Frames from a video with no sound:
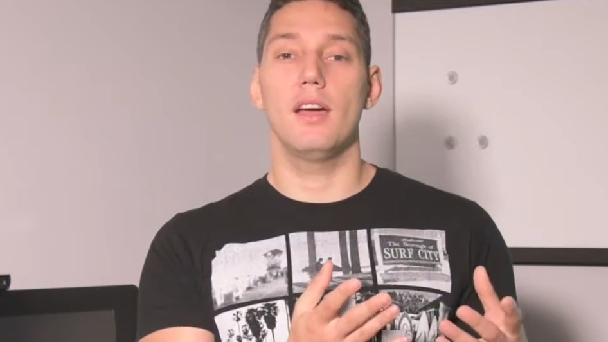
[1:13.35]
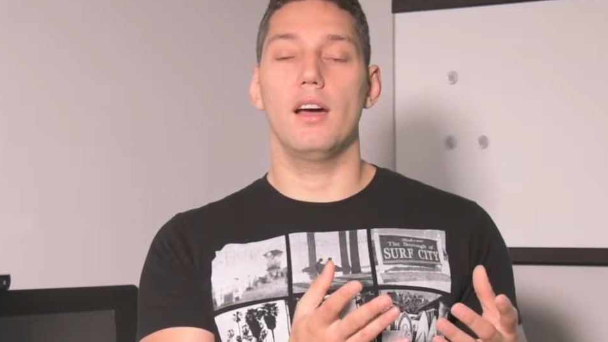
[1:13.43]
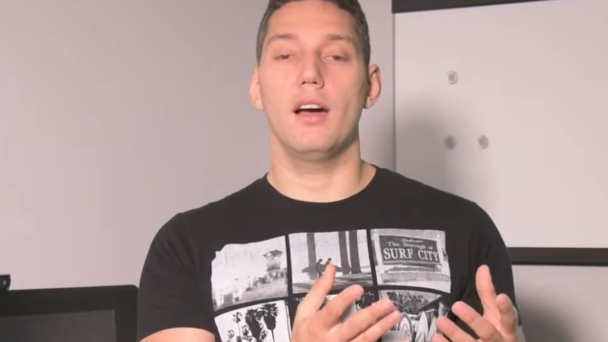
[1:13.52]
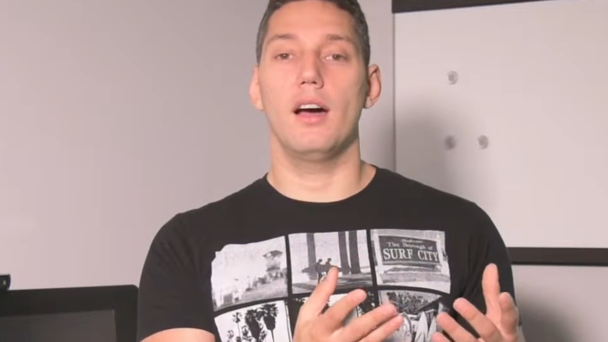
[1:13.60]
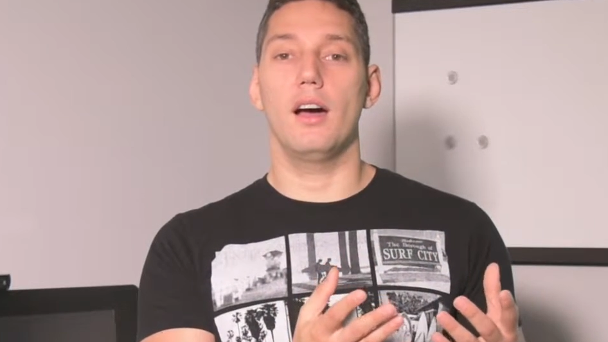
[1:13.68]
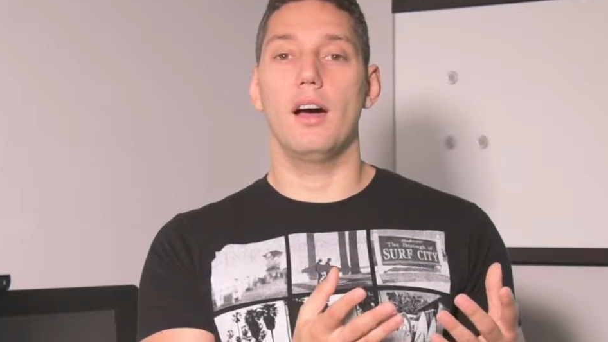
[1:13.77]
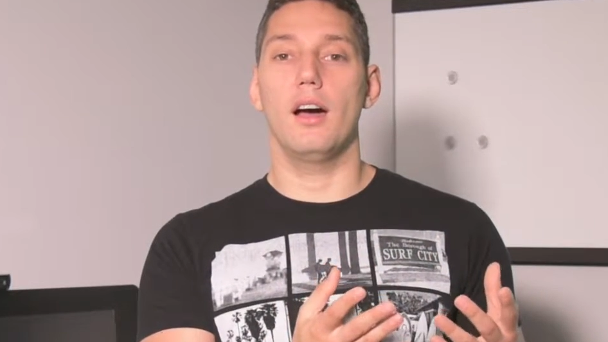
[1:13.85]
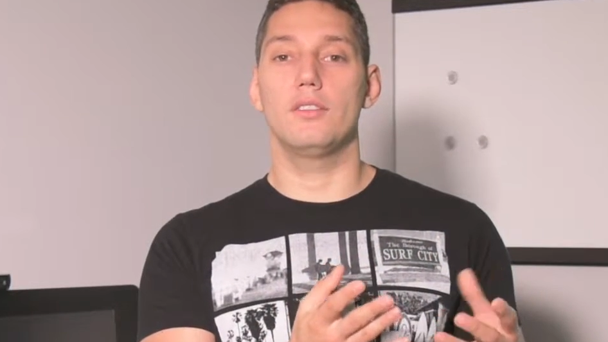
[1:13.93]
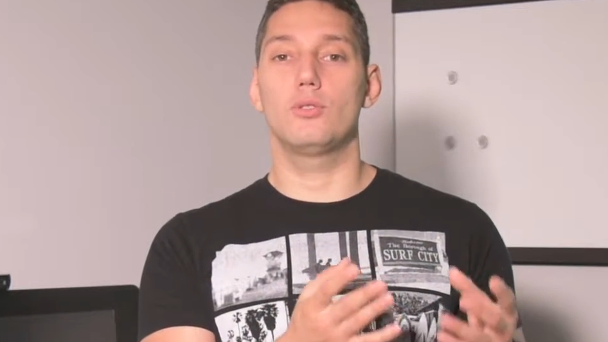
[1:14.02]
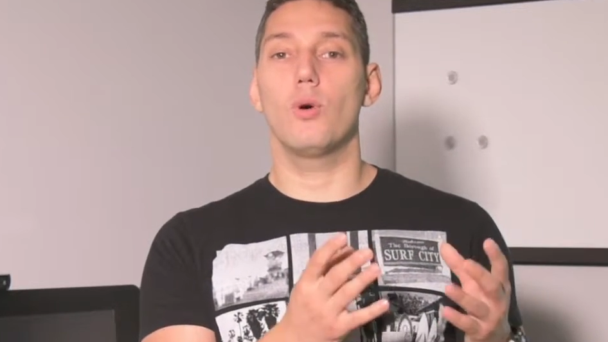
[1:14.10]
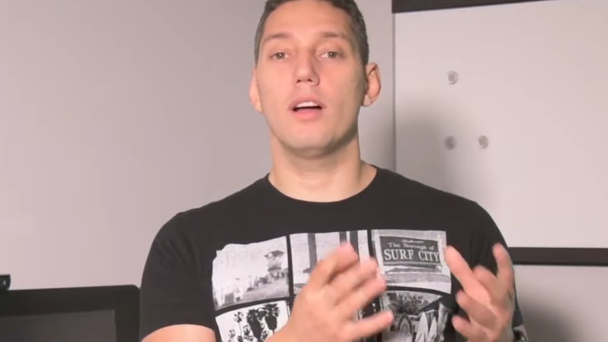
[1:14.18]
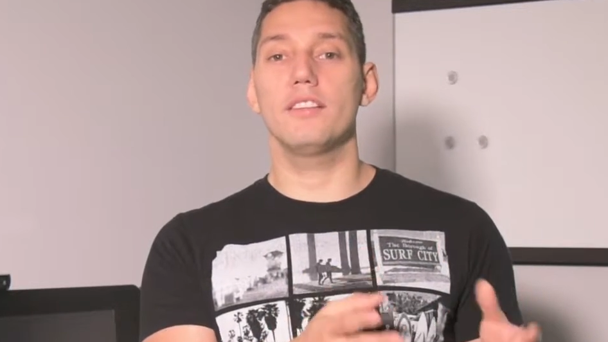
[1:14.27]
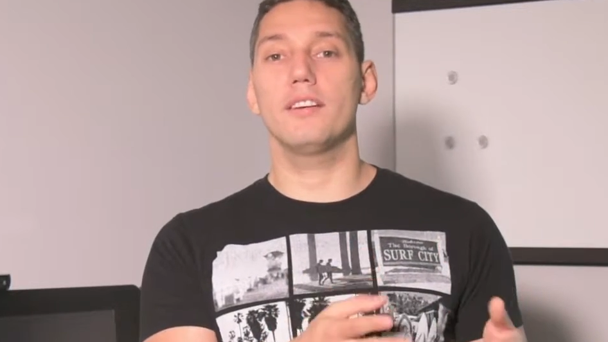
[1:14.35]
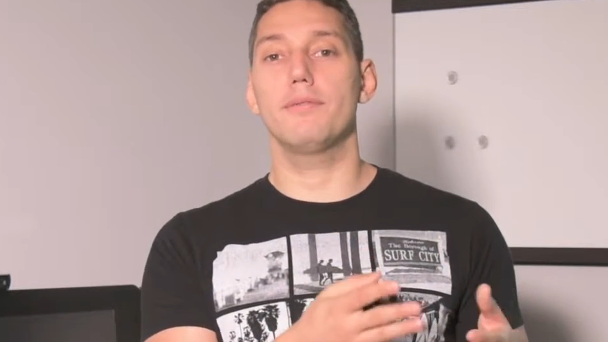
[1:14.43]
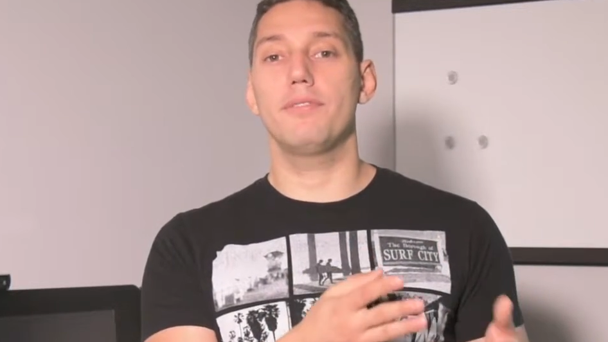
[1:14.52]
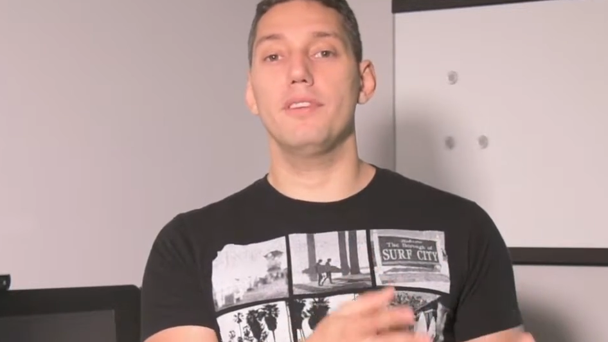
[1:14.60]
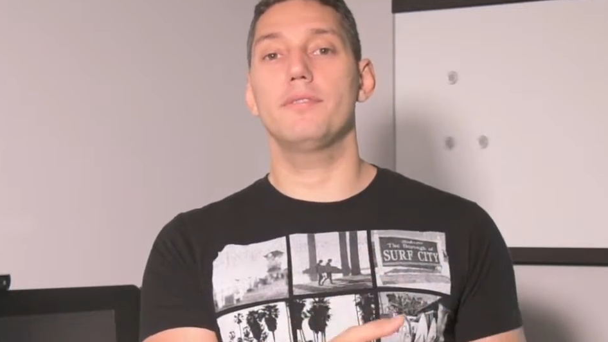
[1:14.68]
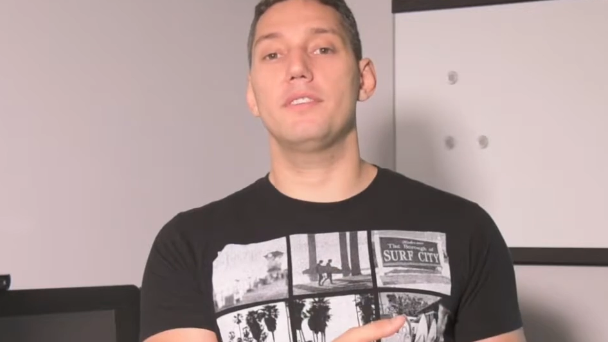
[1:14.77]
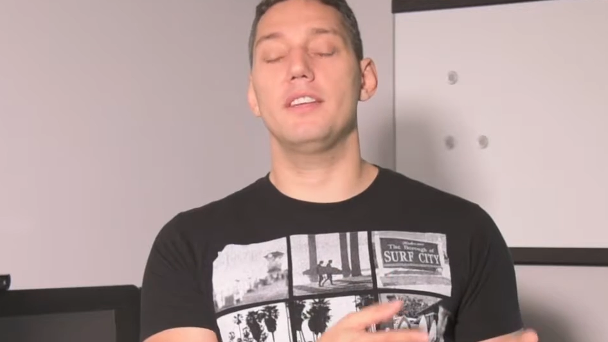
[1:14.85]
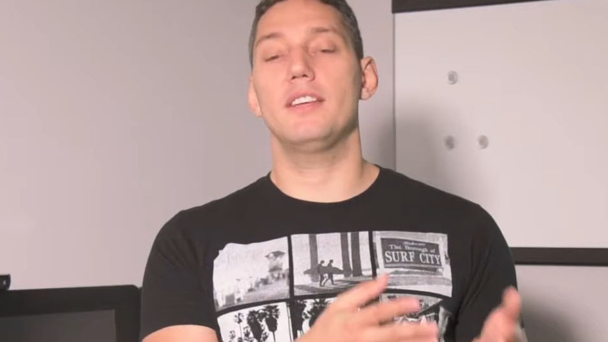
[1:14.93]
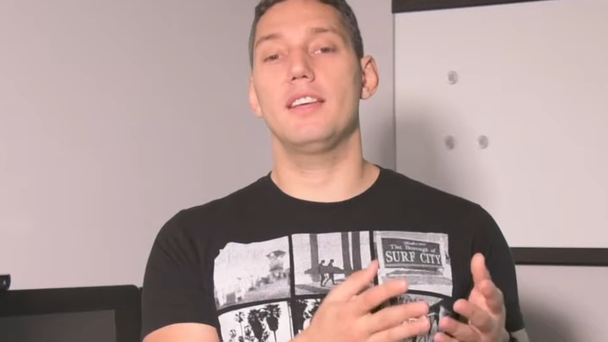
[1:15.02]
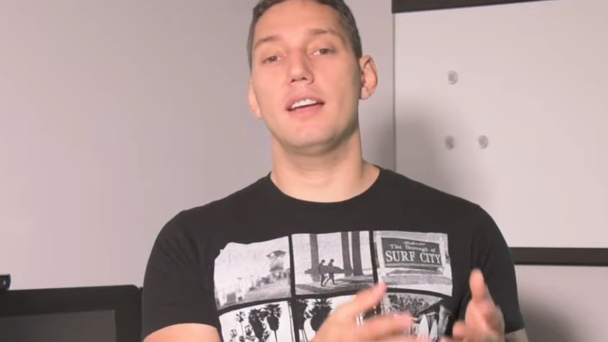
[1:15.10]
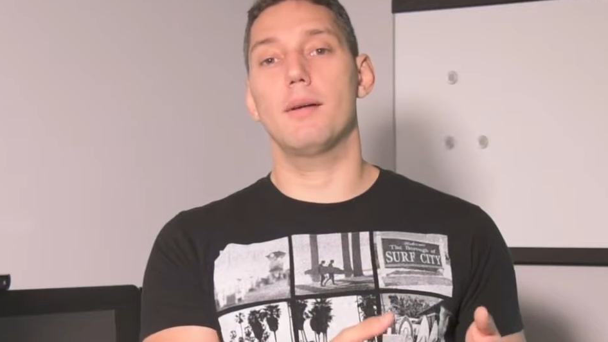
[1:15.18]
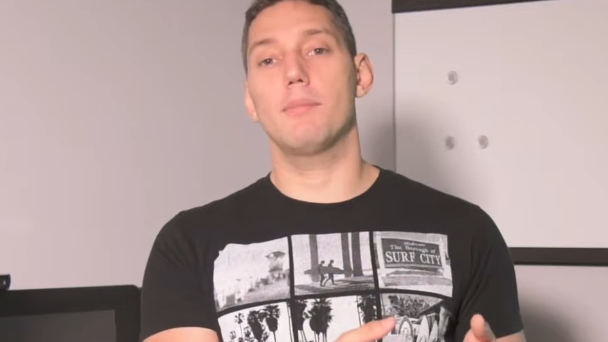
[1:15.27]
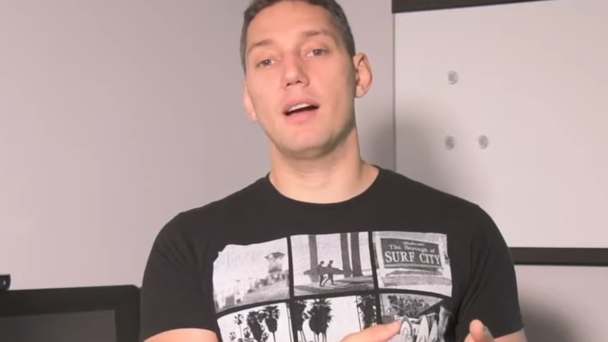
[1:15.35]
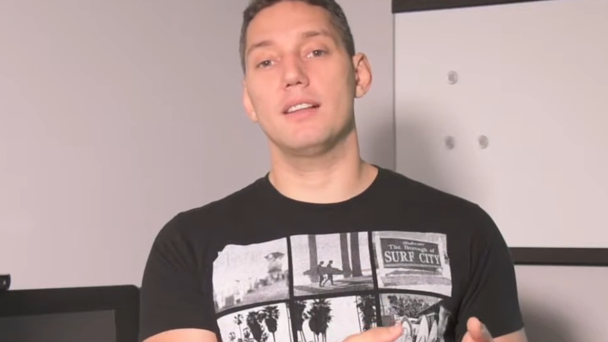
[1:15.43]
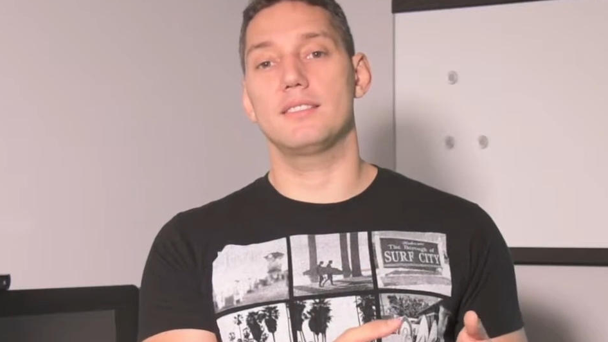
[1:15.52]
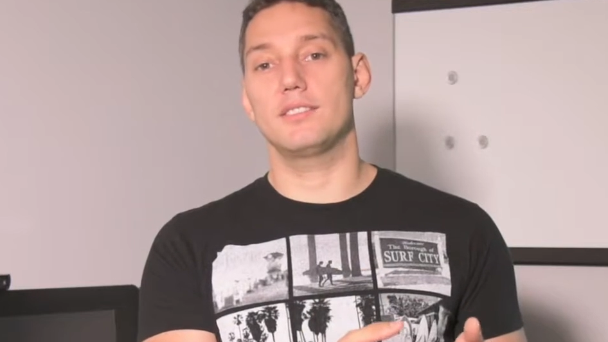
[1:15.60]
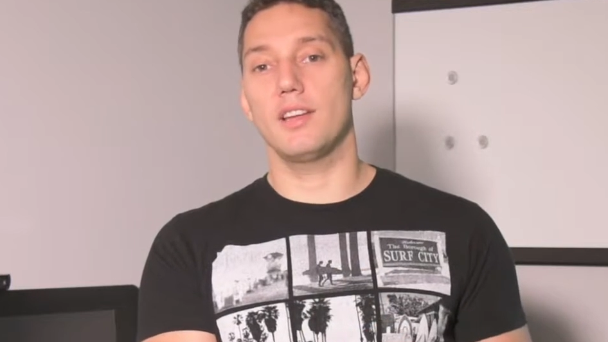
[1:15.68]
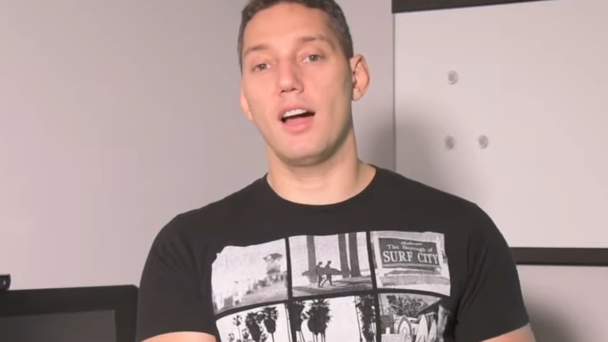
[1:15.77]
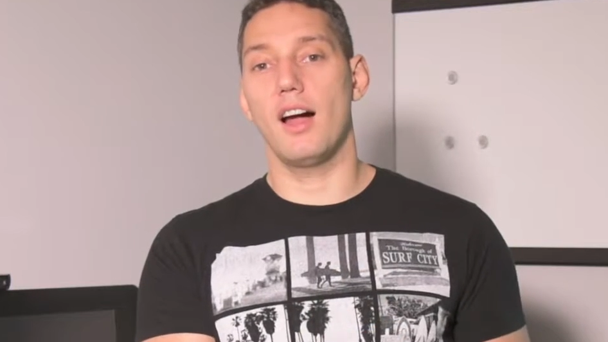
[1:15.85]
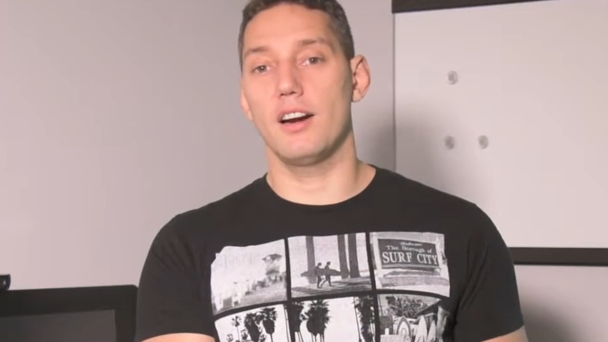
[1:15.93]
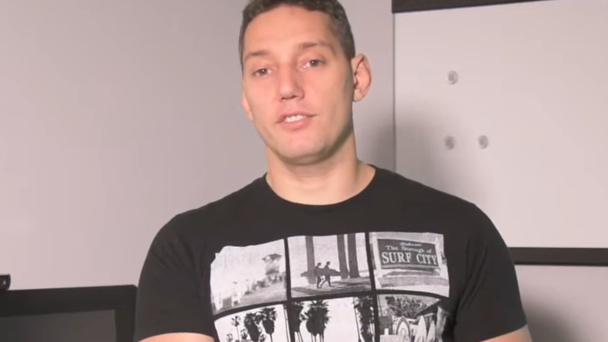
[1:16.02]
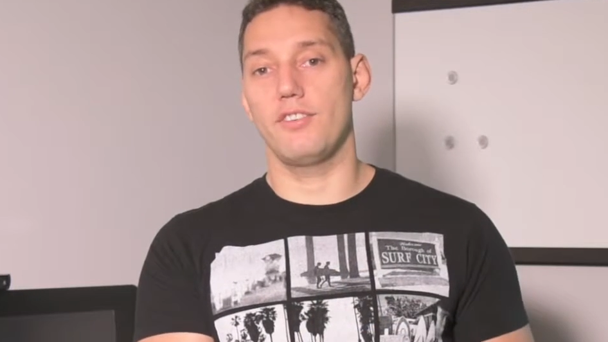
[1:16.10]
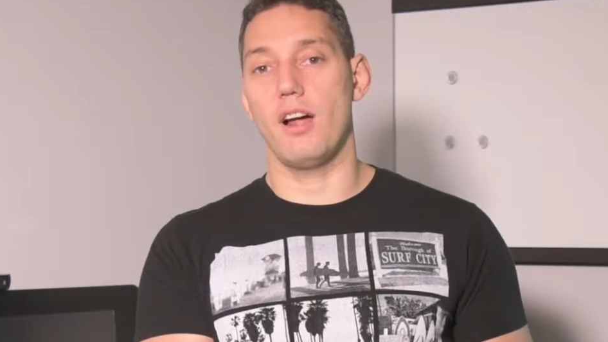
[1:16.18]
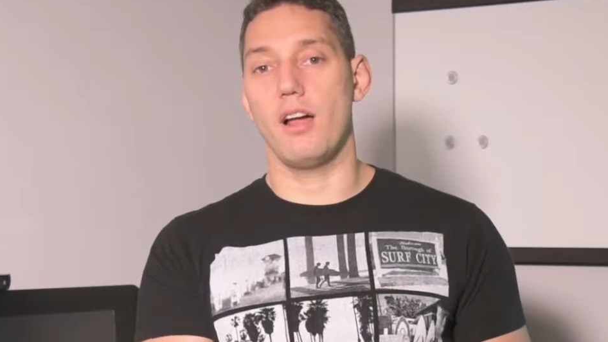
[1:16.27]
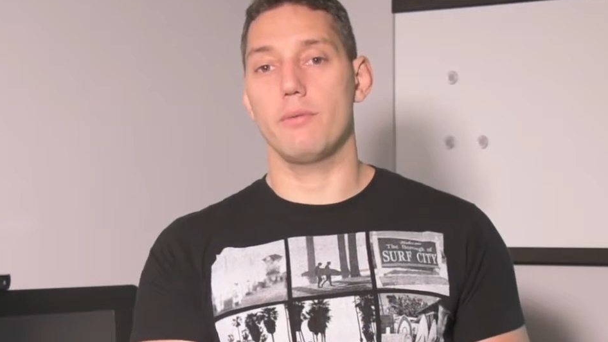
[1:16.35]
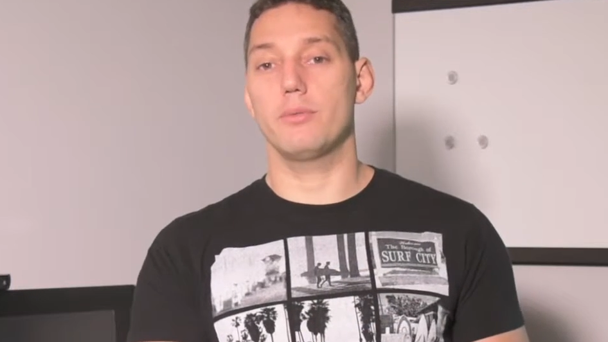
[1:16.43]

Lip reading: 250 gigabytes hard drive,